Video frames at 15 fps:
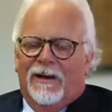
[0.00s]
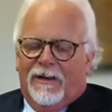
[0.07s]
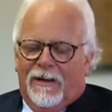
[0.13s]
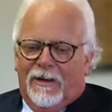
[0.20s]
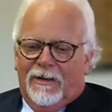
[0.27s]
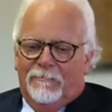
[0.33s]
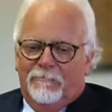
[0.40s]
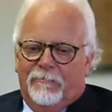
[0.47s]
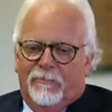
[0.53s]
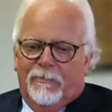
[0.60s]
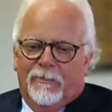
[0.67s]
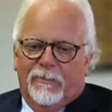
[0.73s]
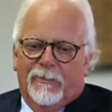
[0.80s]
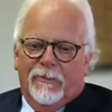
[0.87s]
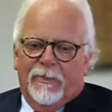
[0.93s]
Um,
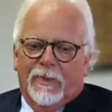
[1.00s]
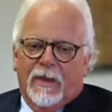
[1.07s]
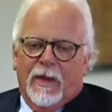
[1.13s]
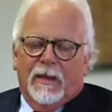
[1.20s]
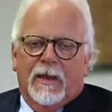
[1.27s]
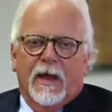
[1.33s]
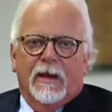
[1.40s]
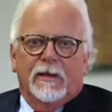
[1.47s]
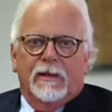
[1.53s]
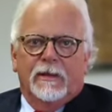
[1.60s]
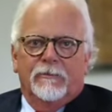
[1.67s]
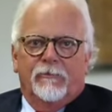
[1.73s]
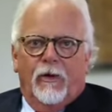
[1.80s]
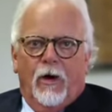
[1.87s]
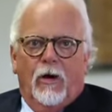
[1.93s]
I got
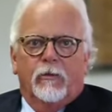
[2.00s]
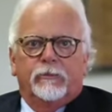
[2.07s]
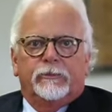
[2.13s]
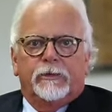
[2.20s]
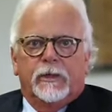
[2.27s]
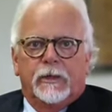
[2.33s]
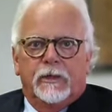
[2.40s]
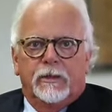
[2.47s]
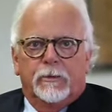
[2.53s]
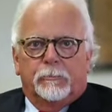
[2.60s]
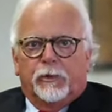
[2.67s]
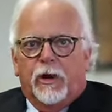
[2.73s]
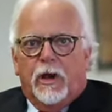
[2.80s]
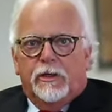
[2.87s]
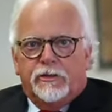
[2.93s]
involved in the
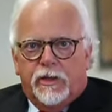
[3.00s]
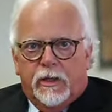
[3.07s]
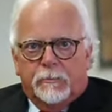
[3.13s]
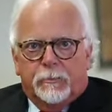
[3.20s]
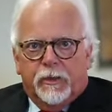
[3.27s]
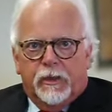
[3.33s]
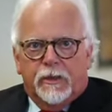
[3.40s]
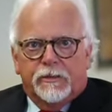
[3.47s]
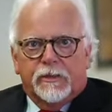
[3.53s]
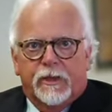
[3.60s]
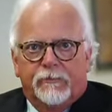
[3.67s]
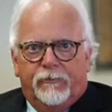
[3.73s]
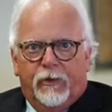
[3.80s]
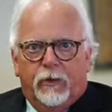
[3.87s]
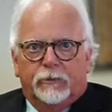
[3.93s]
project because
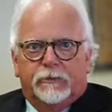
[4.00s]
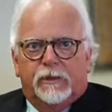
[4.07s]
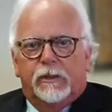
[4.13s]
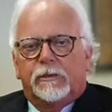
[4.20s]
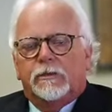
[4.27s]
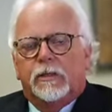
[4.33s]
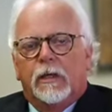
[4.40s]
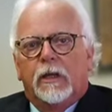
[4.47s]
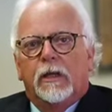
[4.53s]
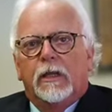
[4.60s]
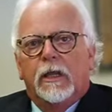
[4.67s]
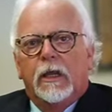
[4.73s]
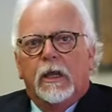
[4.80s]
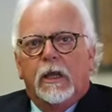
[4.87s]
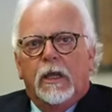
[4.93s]
I felt that
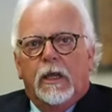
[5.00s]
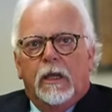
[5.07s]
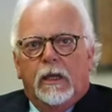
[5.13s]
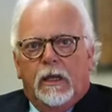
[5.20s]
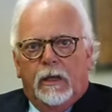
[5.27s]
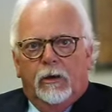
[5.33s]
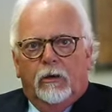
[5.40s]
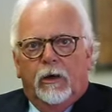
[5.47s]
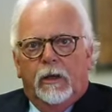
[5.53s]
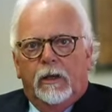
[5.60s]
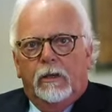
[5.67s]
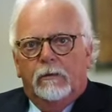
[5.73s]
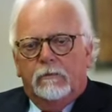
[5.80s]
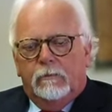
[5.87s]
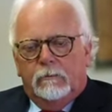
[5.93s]
uh,
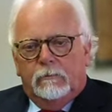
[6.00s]
Erie